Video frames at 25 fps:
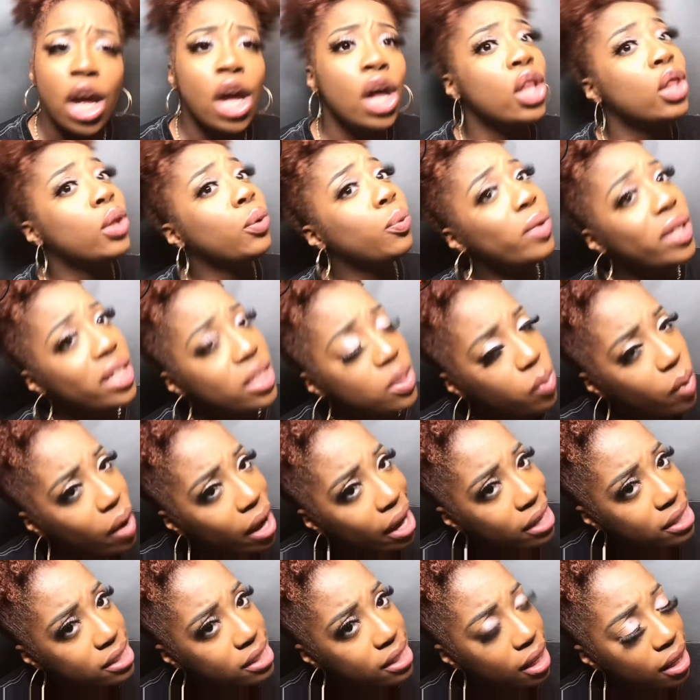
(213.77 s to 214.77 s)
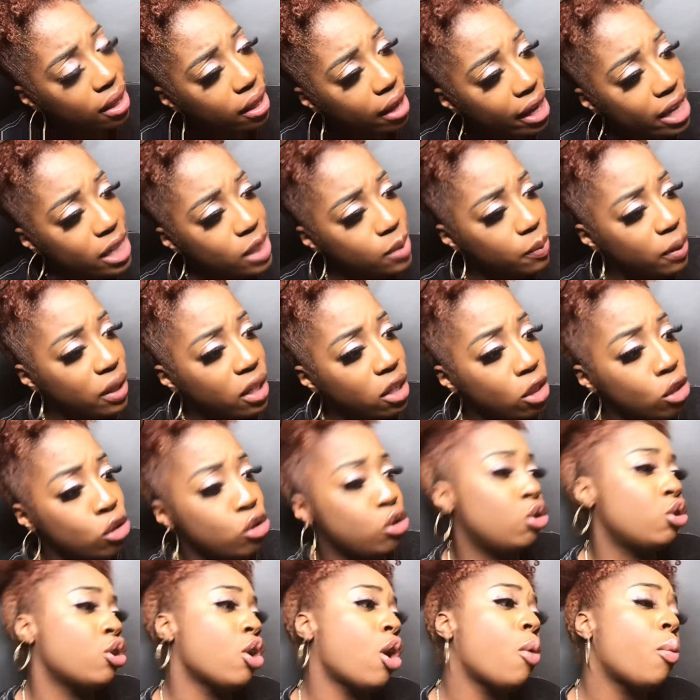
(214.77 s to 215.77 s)
The reason why I say that is because
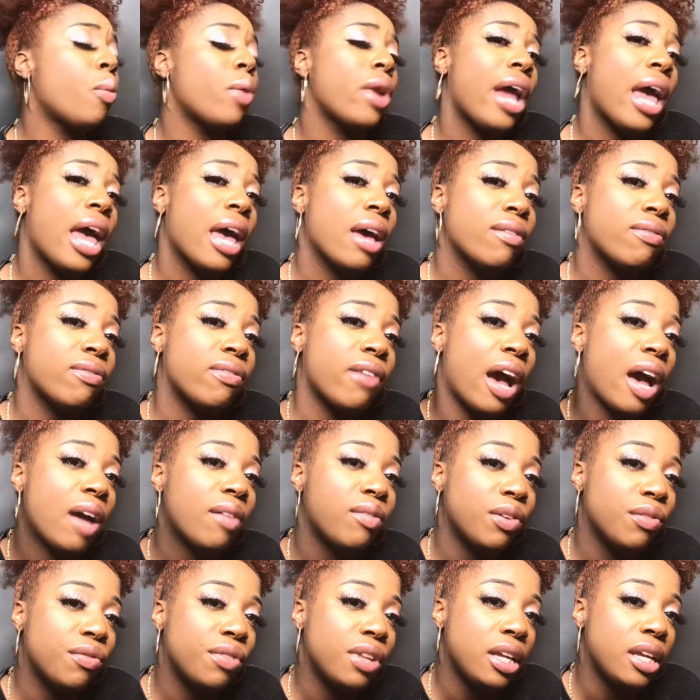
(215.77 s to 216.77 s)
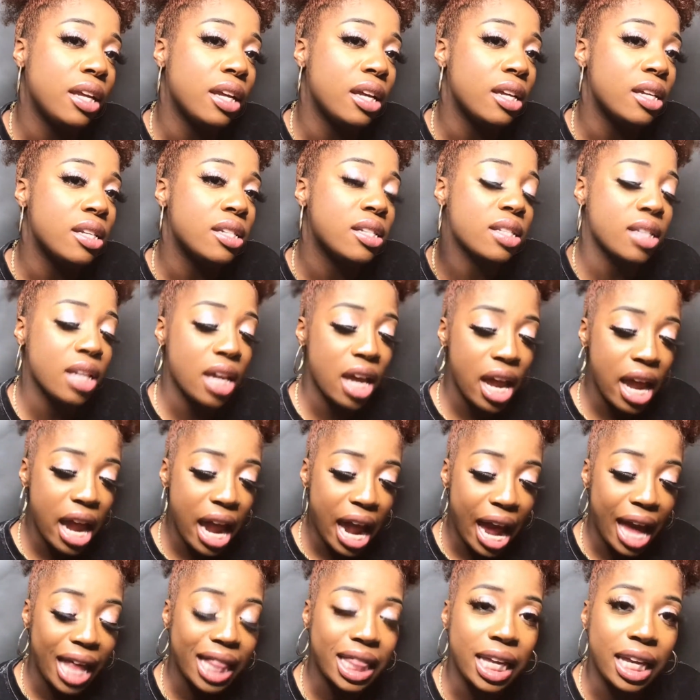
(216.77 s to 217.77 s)
you don't want to have 5 of these
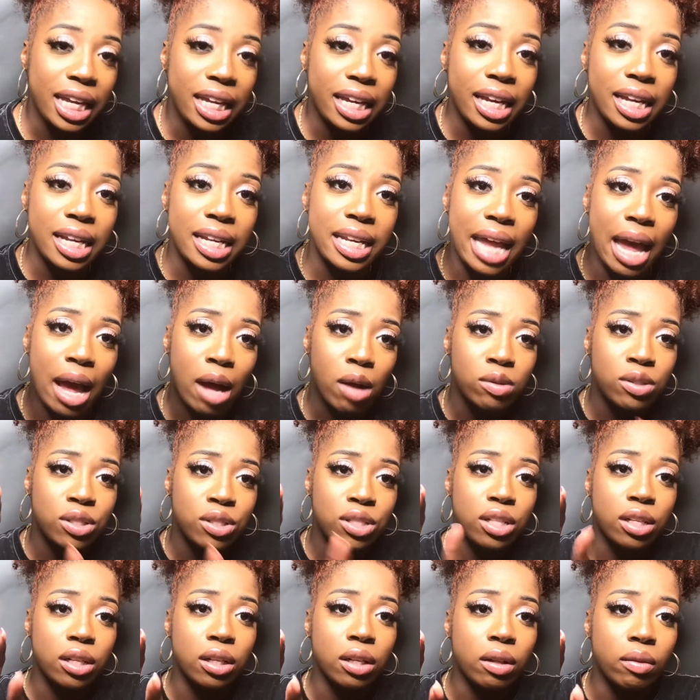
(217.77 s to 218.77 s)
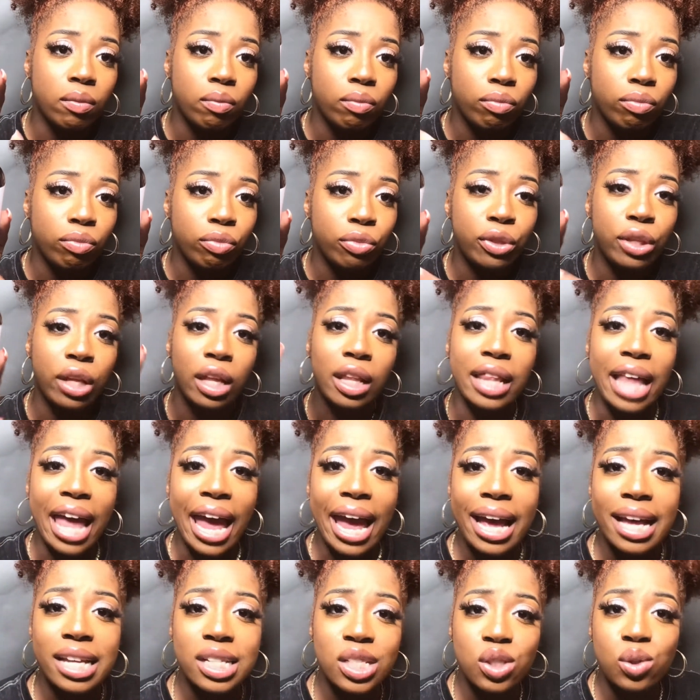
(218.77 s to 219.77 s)
and then get down to the
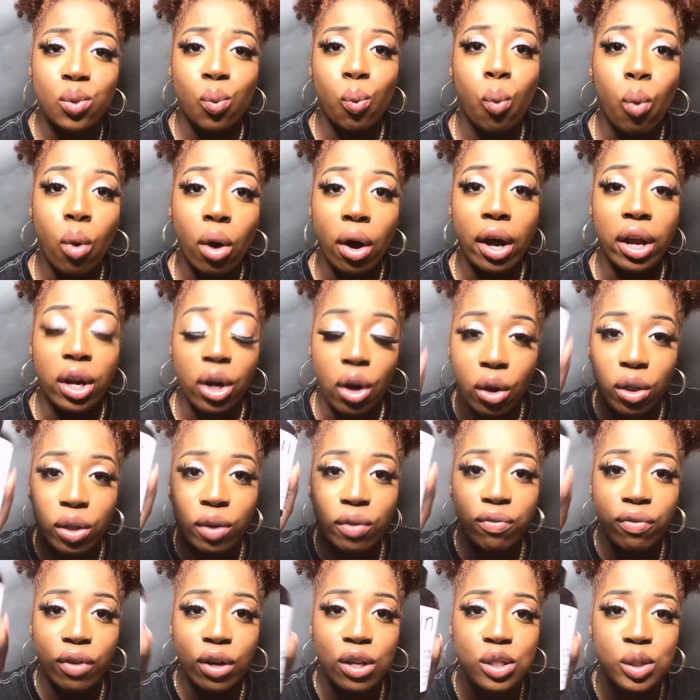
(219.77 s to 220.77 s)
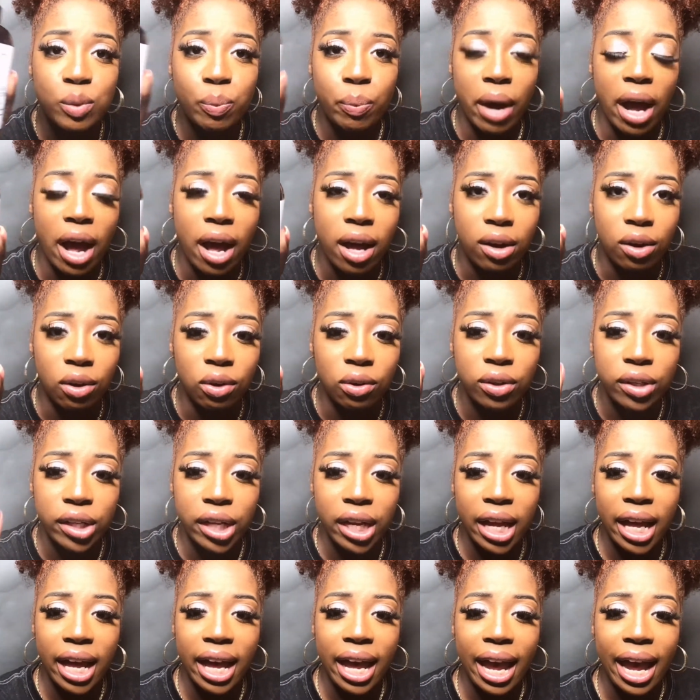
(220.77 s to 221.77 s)
last one on the first bottle
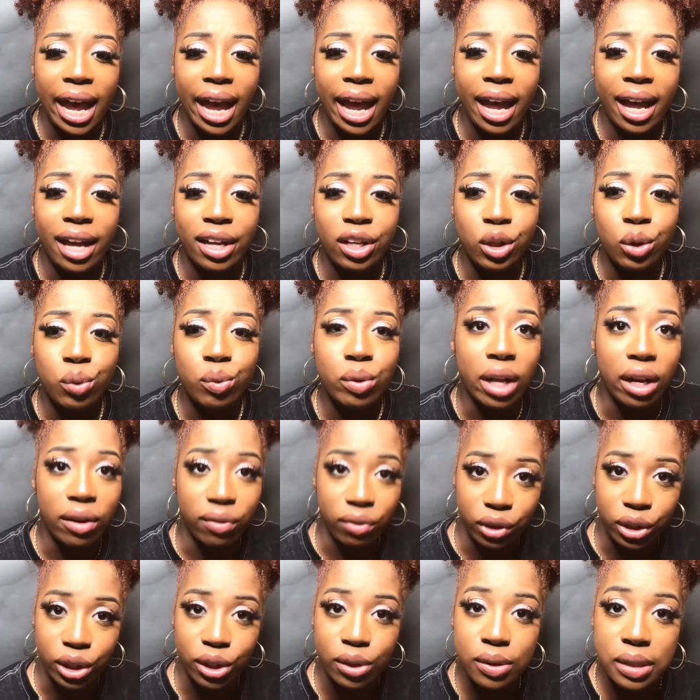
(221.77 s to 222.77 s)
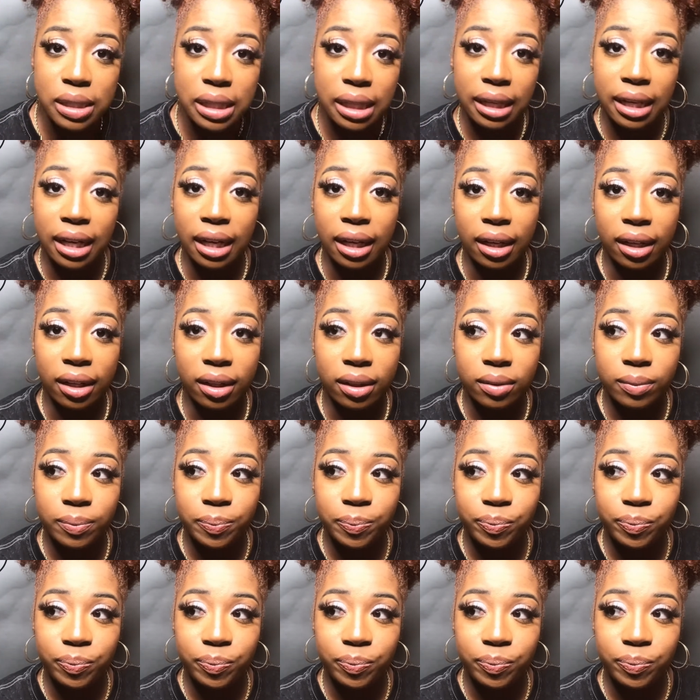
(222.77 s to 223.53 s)
and you never use it again.